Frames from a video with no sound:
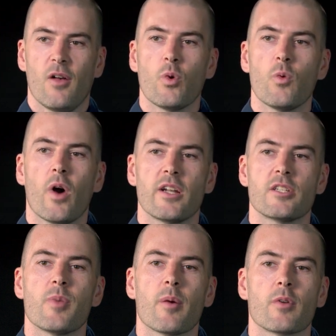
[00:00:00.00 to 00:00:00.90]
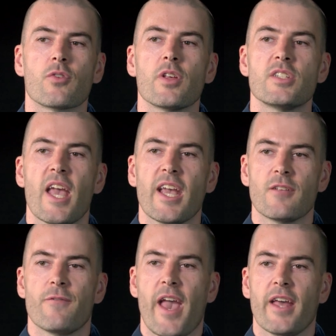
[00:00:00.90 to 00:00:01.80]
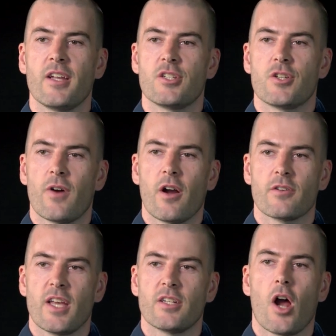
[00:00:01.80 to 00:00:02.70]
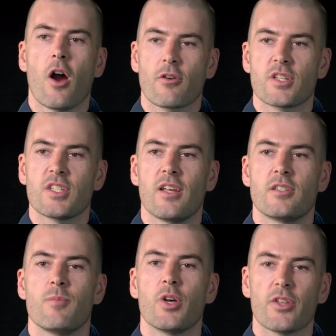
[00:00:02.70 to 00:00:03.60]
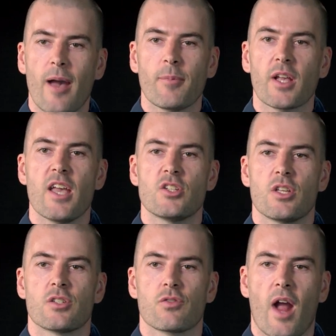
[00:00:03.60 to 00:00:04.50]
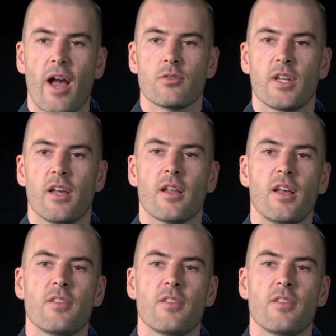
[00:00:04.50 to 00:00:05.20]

We wanted to be able to really take advantage of our data, to harness it, to build applications around it.